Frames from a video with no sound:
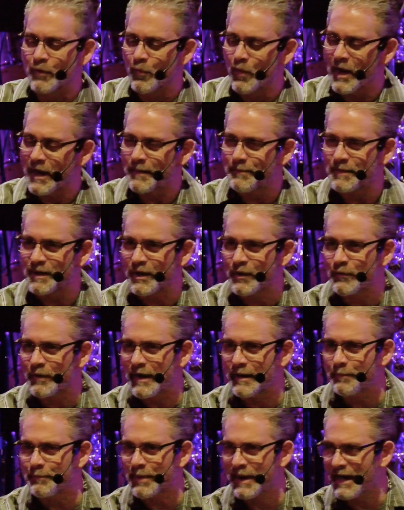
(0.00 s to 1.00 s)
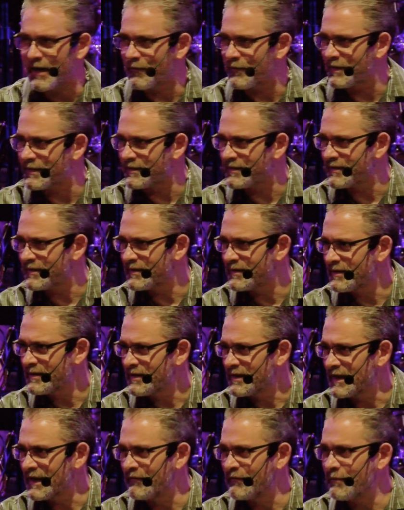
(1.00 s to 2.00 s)
you want to be a great parent,
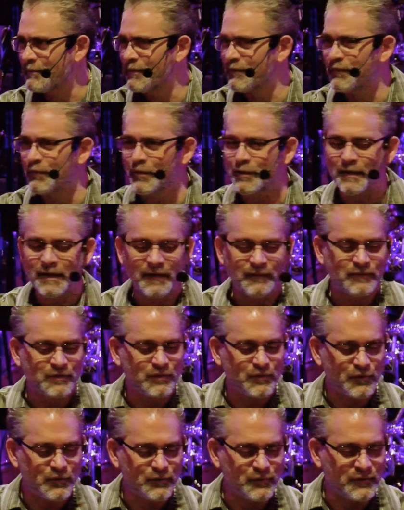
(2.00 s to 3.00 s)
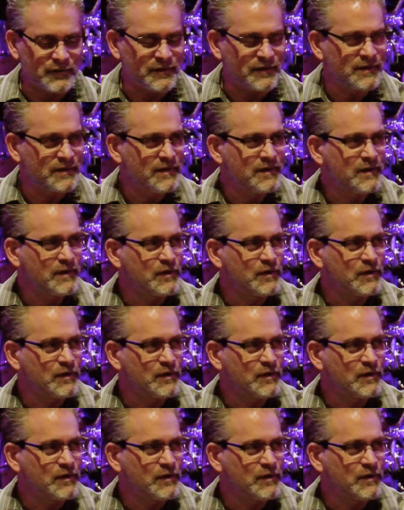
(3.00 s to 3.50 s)
even before you have children,